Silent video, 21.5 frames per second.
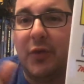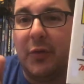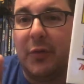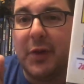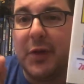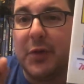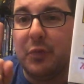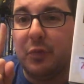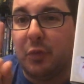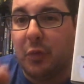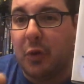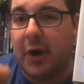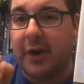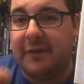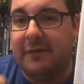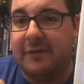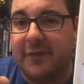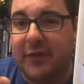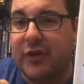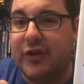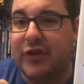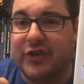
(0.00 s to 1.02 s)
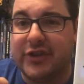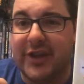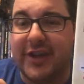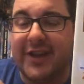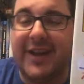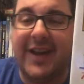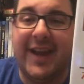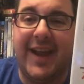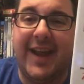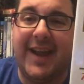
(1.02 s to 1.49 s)
only one
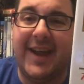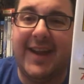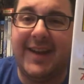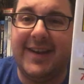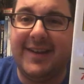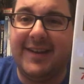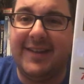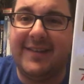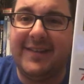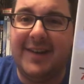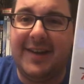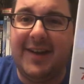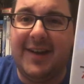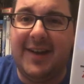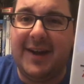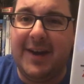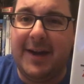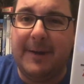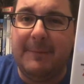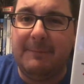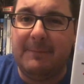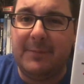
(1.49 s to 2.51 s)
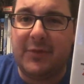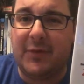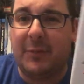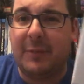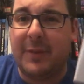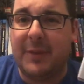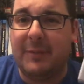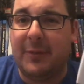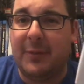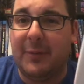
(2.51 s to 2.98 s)
version, and
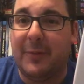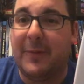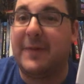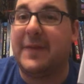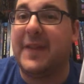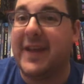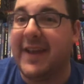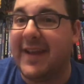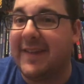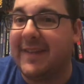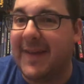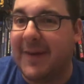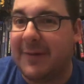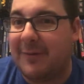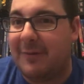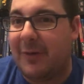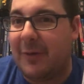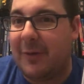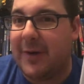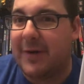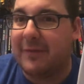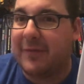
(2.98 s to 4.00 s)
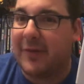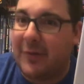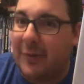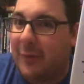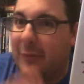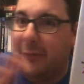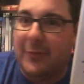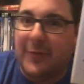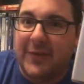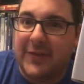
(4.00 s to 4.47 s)
so people were thinking they were voting
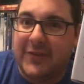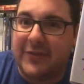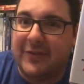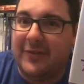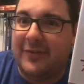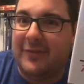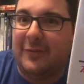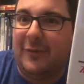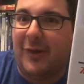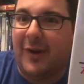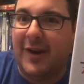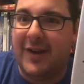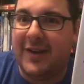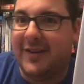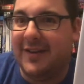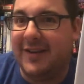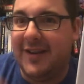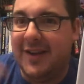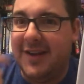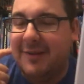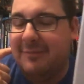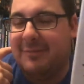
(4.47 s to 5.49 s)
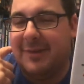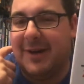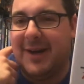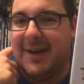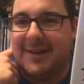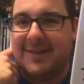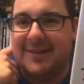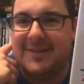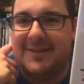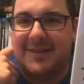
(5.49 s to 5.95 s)
for this one,
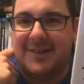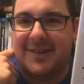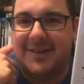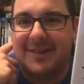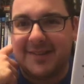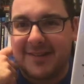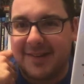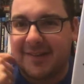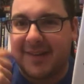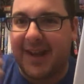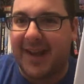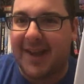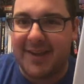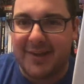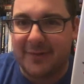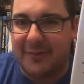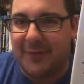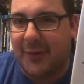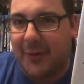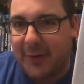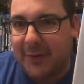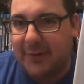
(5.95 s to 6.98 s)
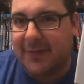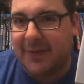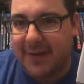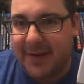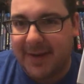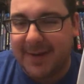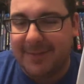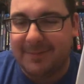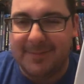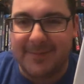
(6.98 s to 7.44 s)
but okay, you voted for
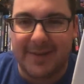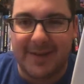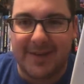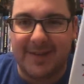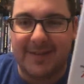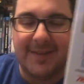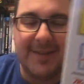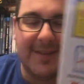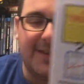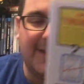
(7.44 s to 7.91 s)
him to